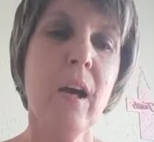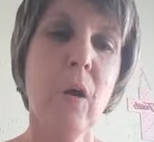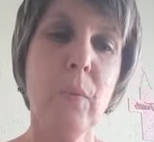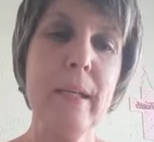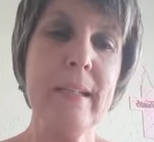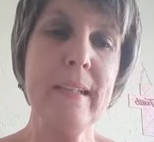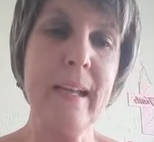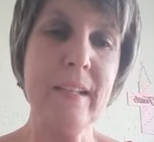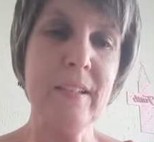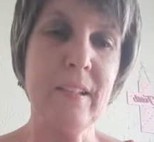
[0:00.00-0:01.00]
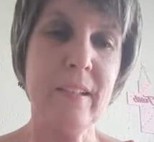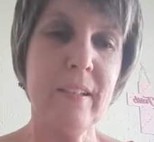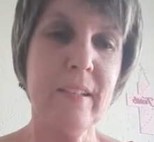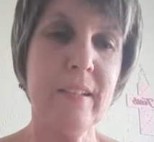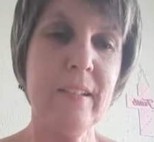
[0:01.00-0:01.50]
A week later,
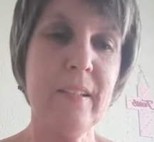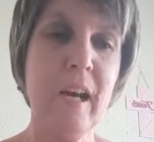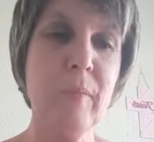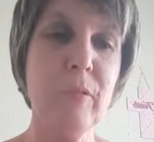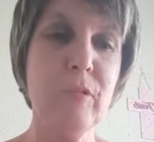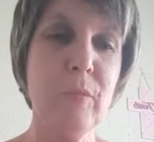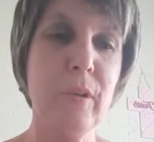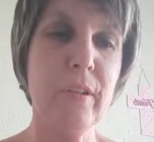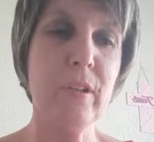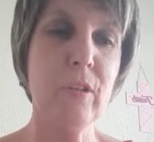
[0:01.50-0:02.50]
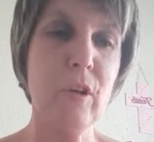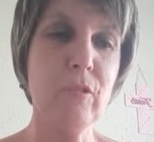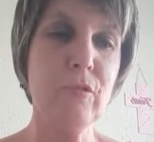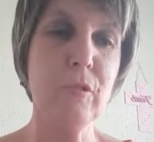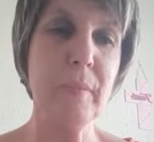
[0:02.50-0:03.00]
the disciples were in the
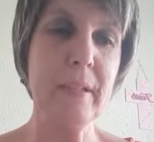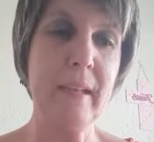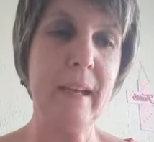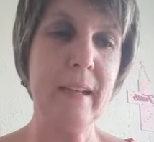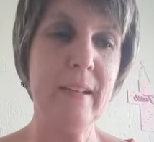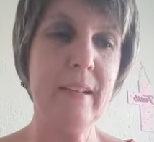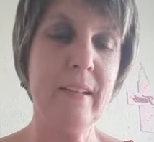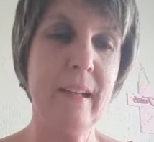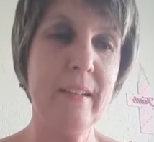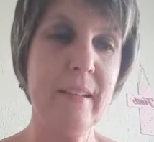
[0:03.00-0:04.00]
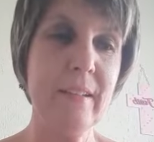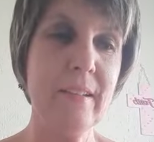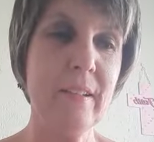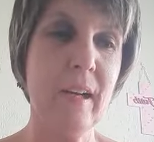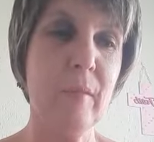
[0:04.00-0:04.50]
locked room again, and
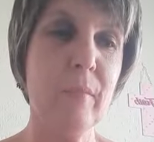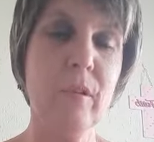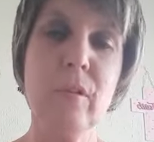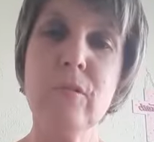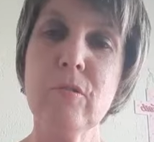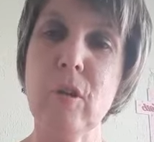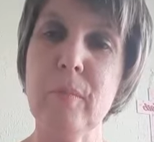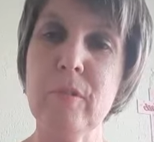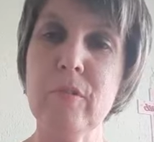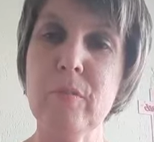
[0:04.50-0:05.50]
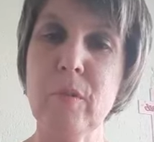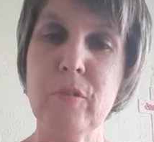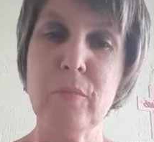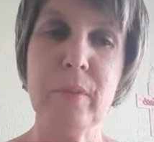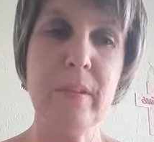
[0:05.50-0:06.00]
this time Thomas
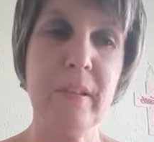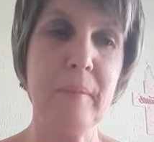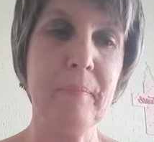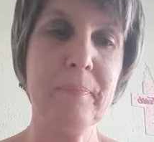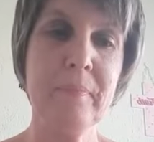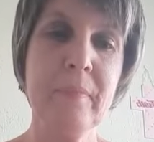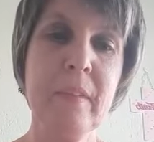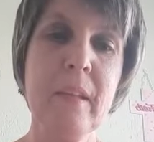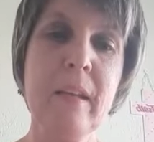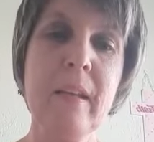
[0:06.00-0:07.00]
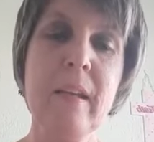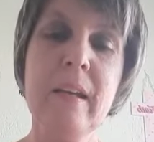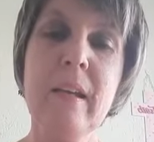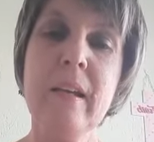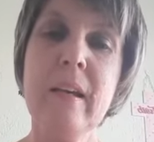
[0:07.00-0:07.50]
was with them.
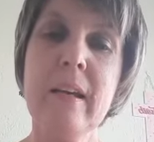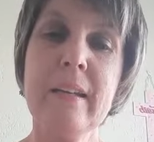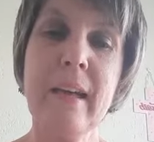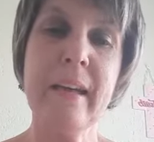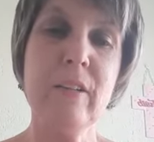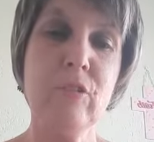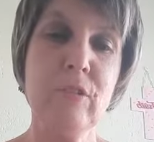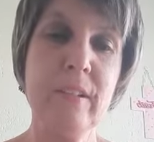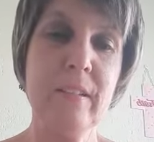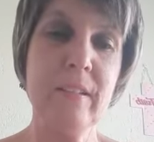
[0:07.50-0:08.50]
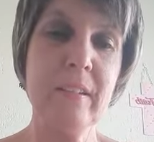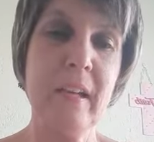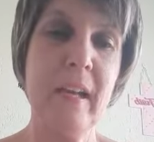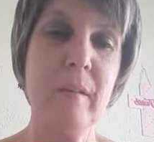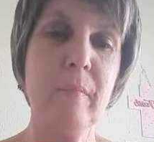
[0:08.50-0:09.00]
Again Jesus
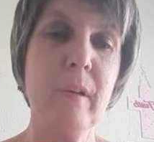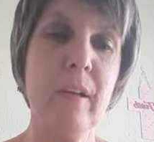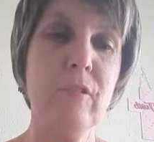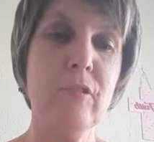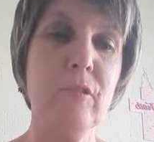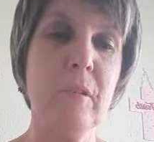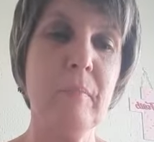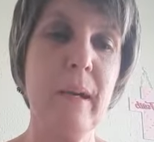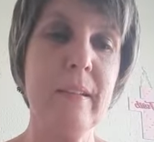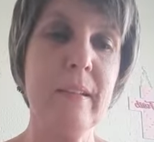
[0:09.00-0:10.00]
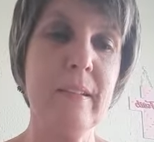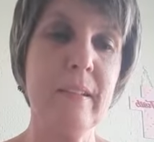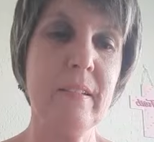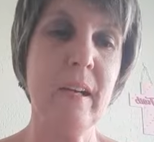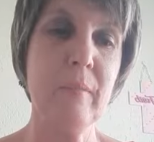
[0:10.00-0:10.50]
came and stood among the
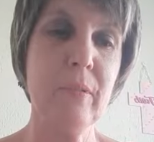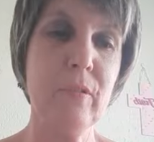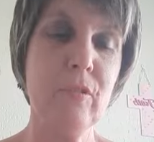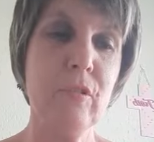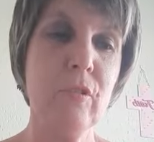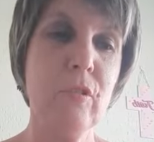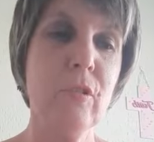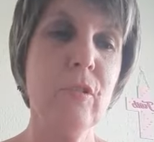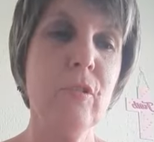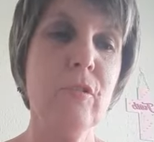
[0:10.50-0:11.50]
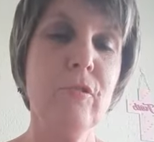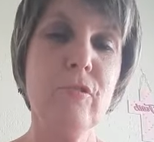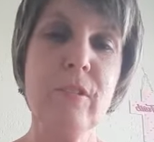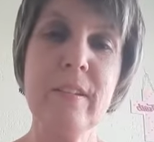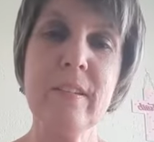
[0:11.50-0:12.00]
disciples.
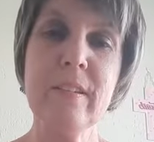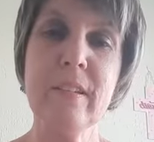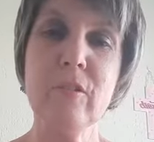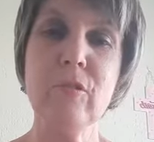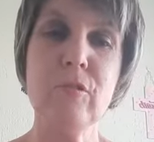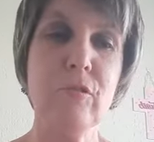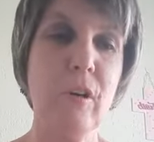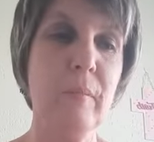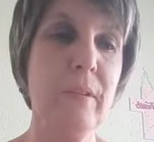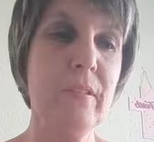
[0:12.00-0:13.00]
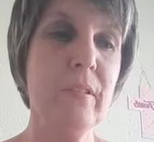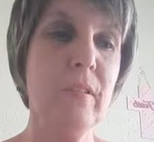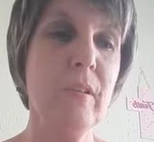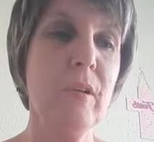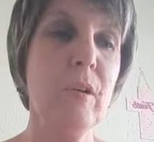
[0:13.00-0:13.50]
Jesus said to Thomas,
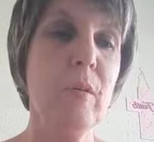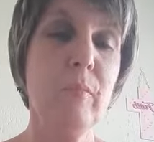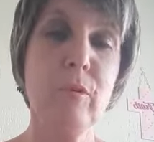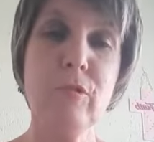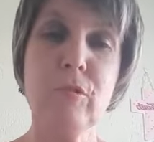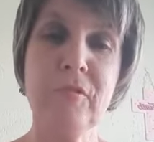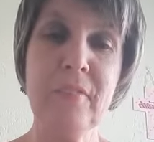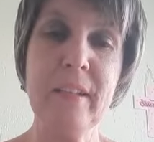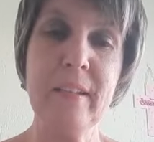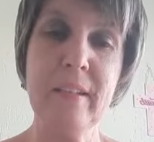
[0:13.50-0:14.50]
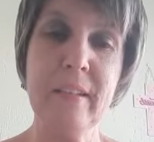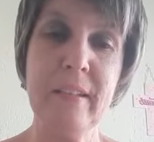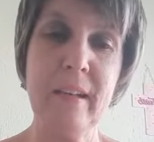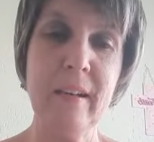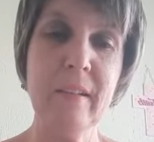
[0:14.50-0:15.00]
"Put your finger
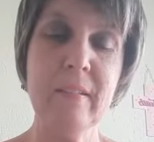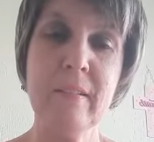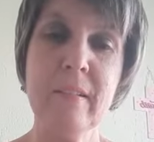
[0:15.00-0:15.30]
here.